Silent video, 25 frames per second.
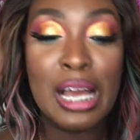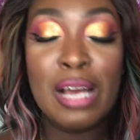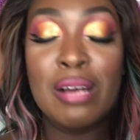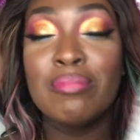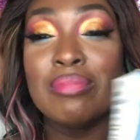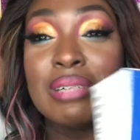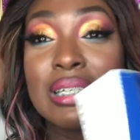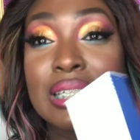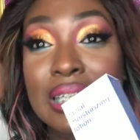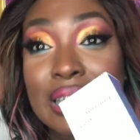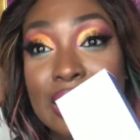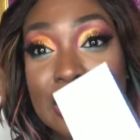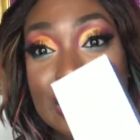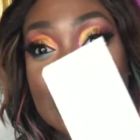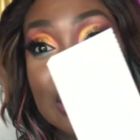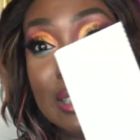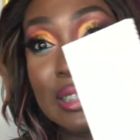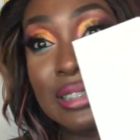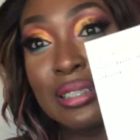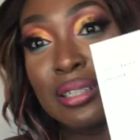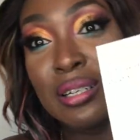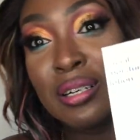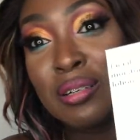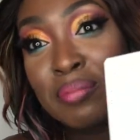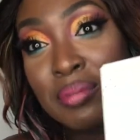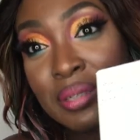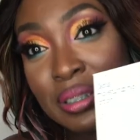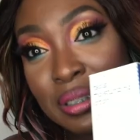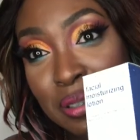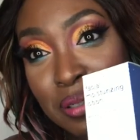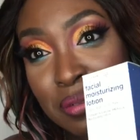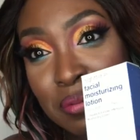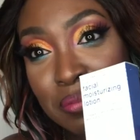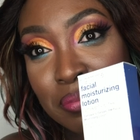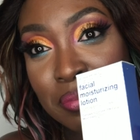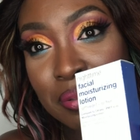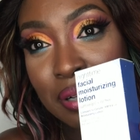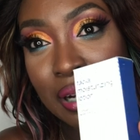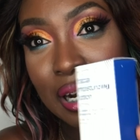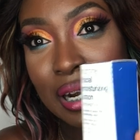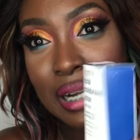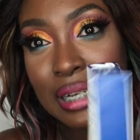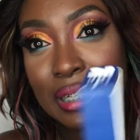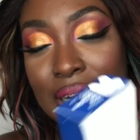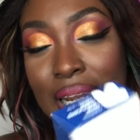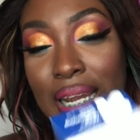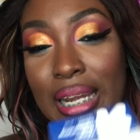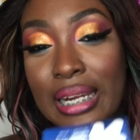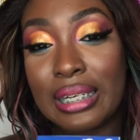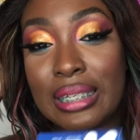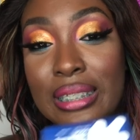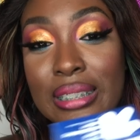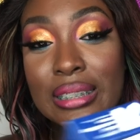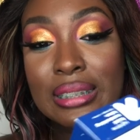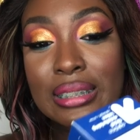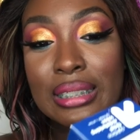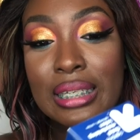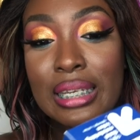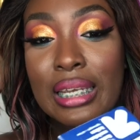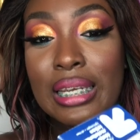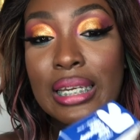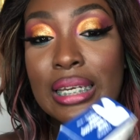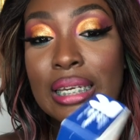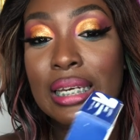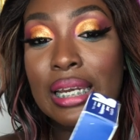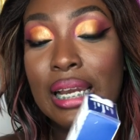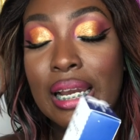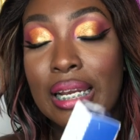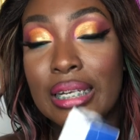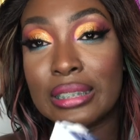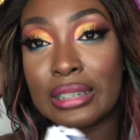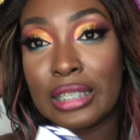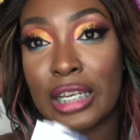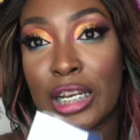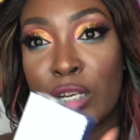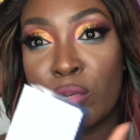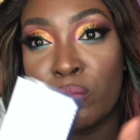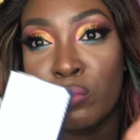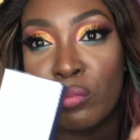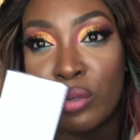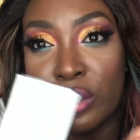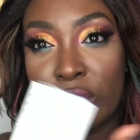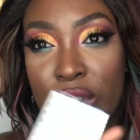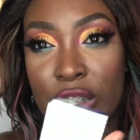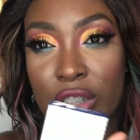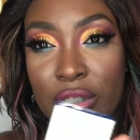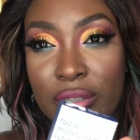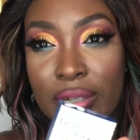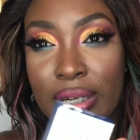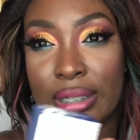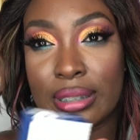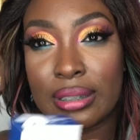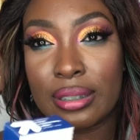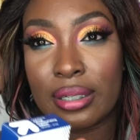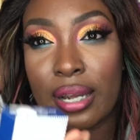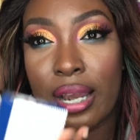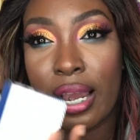But yes, it's the Up and Up brand, and it's a nighttime moisturizer.